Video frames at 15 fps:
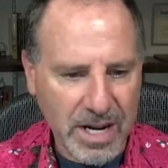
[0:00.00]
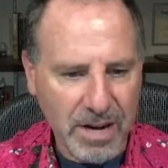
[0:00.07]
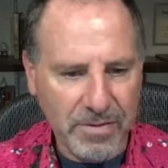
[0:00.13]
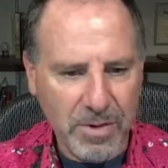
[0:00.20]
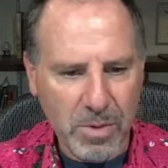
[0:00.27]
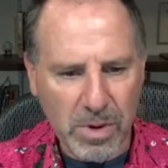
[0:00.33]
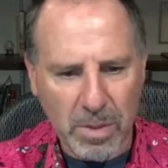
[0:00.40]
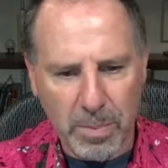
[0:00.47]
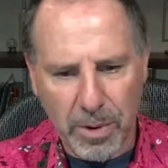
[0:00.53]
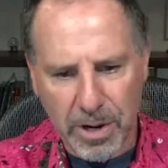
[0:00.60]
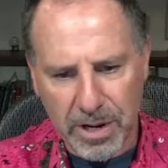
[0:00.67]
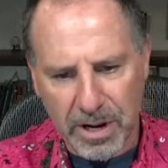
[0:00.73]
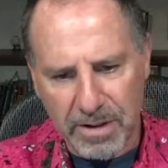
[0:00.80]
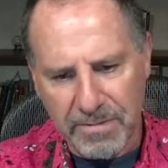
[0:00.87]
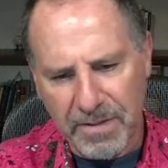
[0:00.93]
Now, if you would have
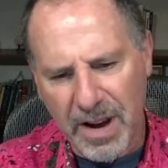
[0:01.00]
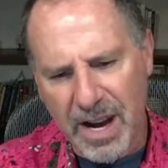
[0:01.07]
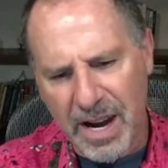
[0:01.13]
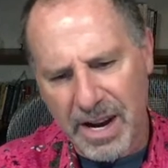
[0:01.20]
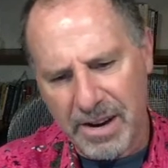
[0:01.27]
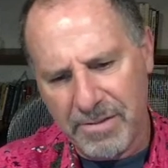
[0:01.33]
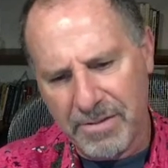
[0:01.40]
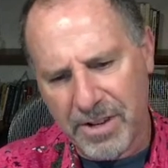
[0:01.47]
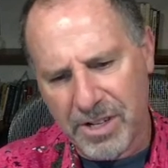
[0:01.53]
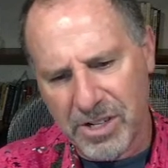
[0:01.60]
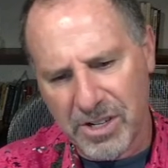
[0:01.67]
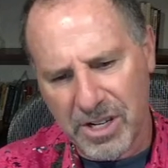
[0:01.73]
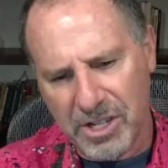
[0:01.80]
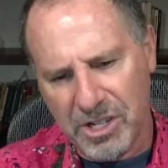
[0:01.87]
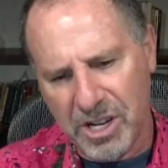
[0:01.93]
bought all 5, because
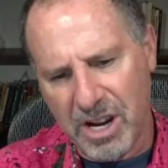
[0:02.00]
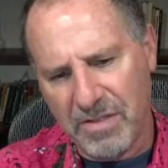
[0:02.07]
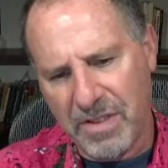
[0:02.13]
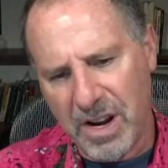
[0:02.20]
you're like, Jeff,